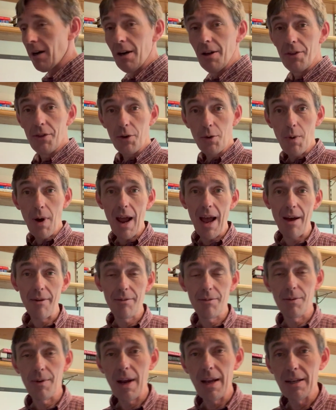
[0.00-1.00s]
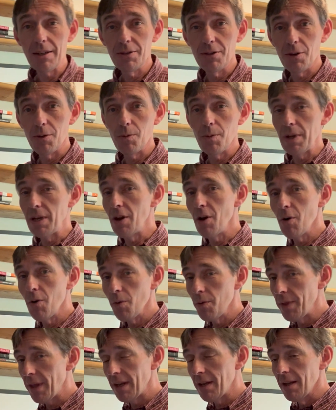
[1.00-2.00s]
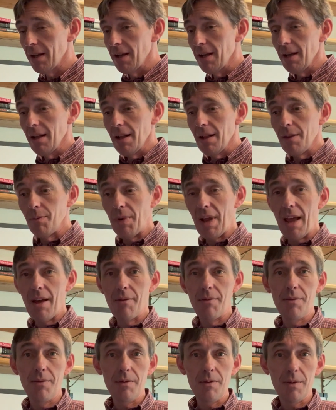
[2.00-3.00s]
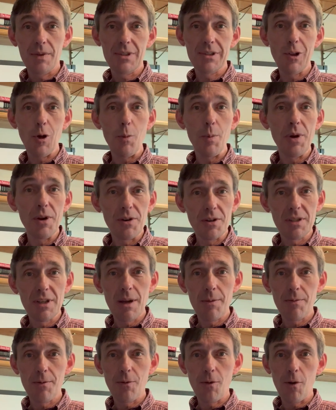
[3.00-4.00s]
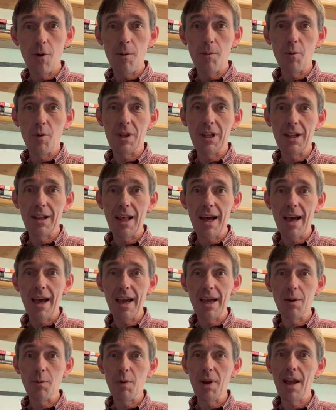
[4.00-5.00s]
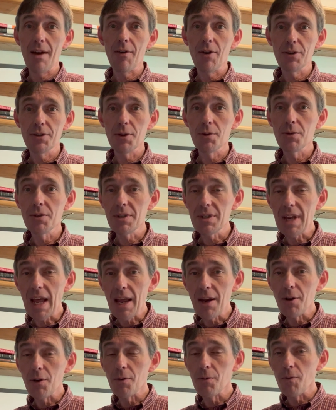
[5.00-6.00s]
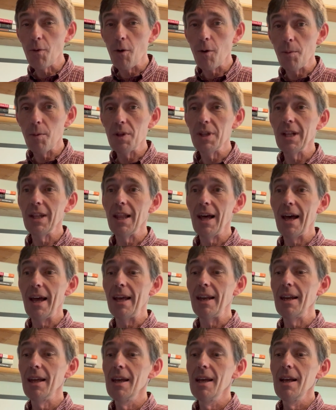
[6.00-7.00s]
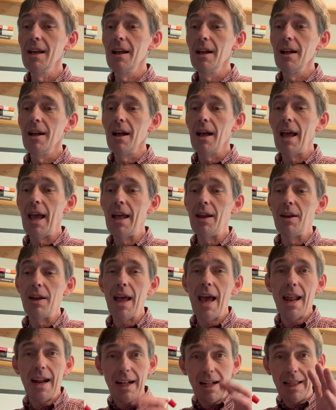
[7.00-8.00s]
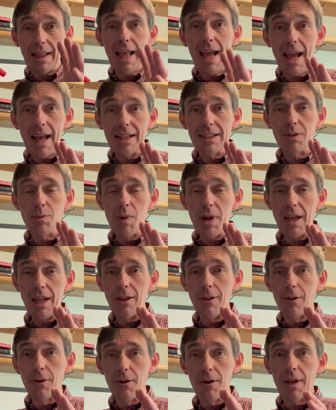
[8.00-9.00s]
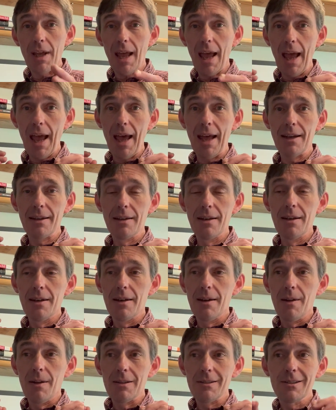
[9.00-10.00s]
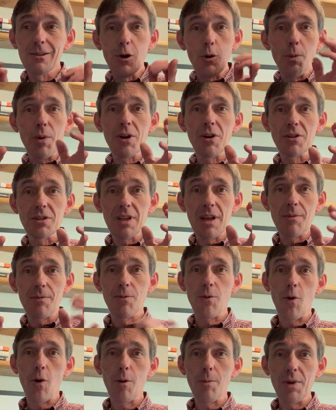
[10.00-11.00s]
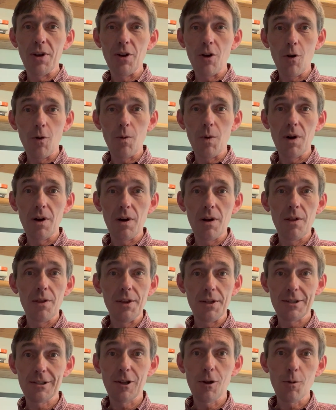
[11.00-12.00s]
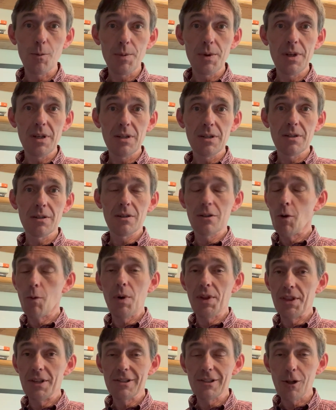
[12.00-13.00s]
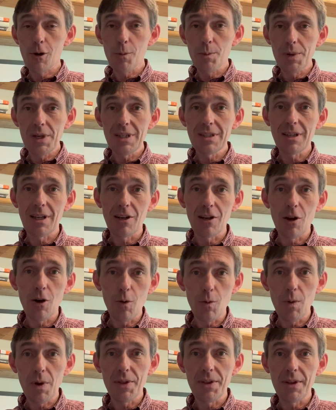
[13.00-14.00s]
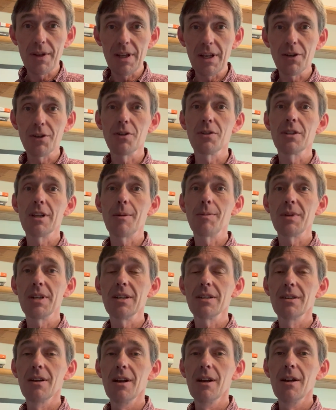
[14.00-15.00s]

the graph, right? So we know that we have slope-intercept form with a line, we have also standard form with a line, and at a glance we can look at slope-intercept form and know where the slope is, know what the slope is, and know what the intercept is.